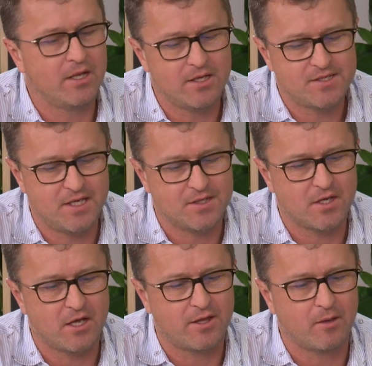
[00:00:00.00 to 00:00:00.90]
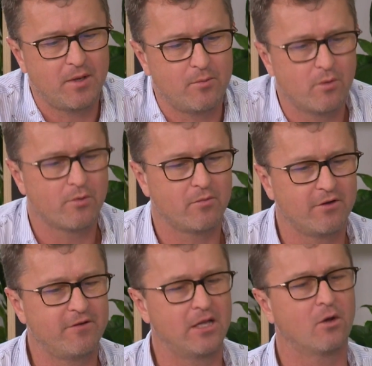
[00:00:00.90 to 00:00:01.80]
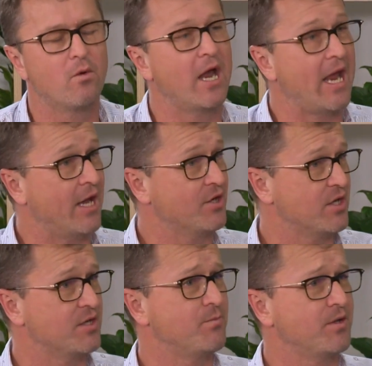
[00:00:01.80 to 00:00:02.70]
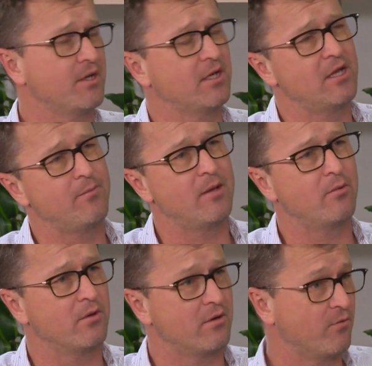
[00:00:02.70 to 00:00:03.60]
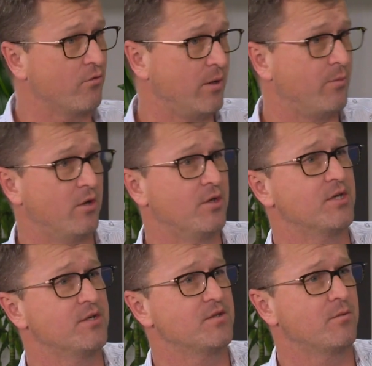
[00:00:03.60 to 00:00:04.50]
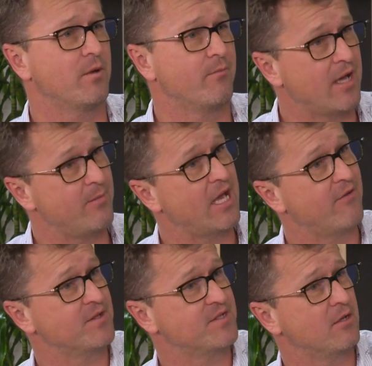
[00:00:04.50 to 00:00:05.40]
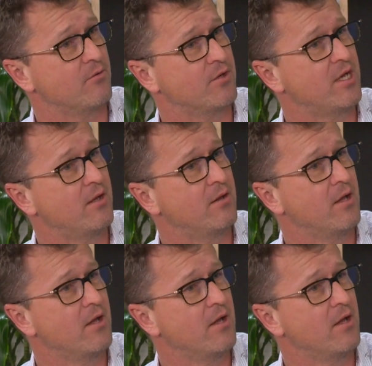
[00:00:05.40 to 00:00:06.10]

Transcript: In the sense, I think people are probably feeling quite anxious, particularly people that have already purchased but maybe haven't settled yet.